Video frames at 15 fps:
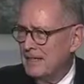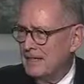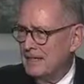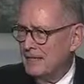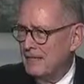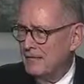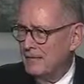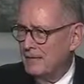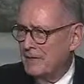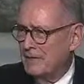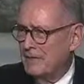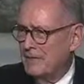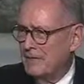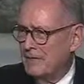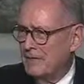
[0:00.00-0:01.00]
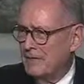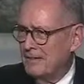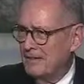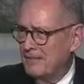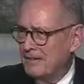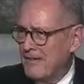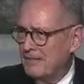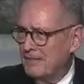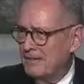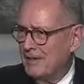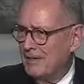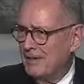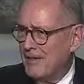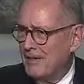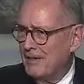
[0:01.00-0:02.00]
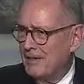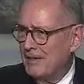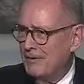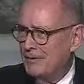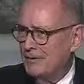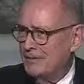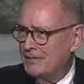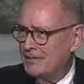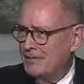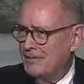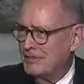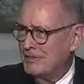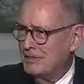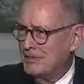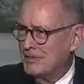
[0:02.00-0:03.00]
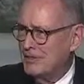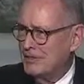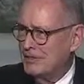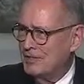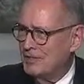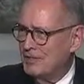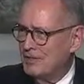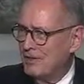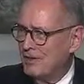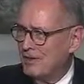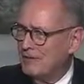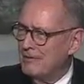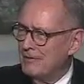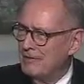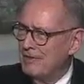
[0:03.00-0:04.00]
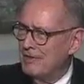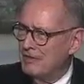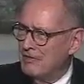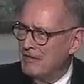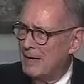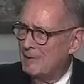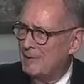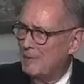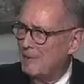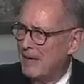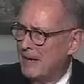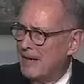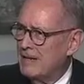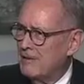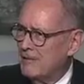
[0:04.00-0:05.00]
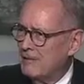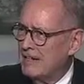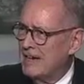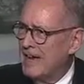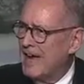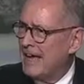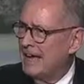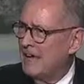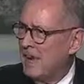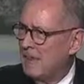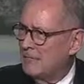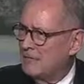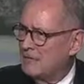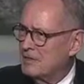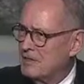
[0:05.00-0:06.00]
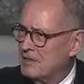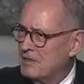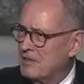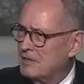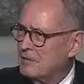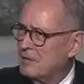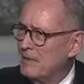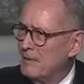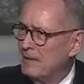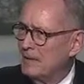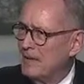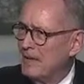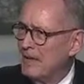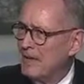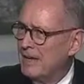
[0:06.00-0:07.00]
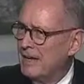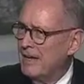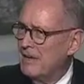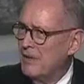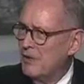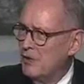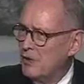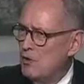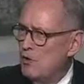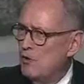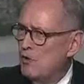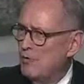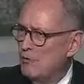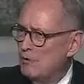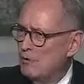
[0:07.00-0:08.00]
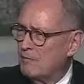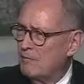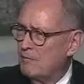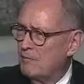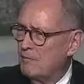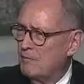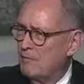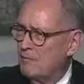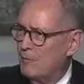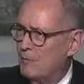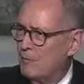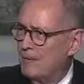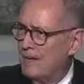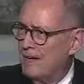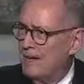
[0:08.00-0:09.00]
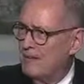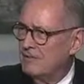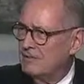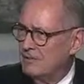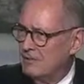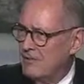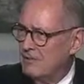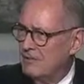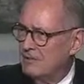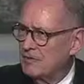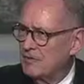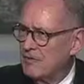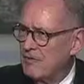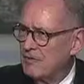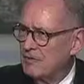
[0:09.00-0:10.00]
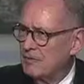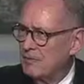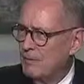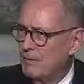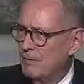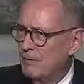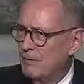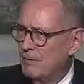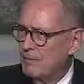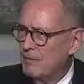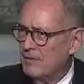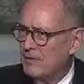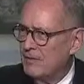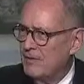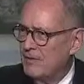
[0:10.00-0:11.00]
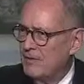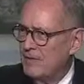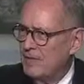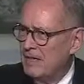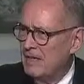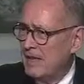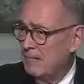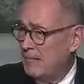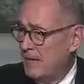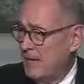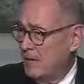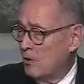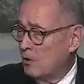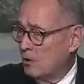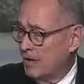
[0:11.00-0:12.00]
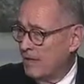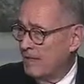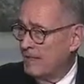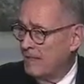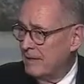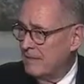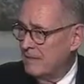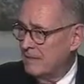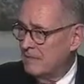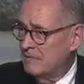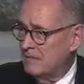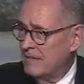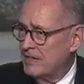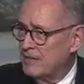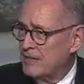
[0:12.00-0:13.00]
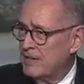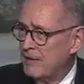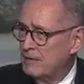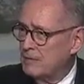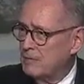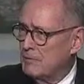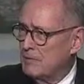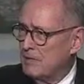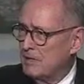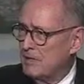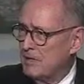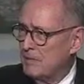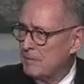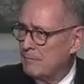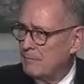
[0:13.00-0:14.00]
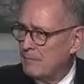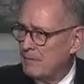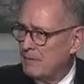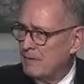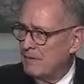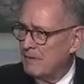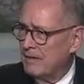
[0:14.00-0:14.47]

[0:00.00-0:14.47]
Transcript: government, that you can't rely on the organization chart. You've got to assemble what I called an adhocracy. These are people that I knew, had worked with before, had skills that I was familiar with. And being early in the administration, that was particularly important,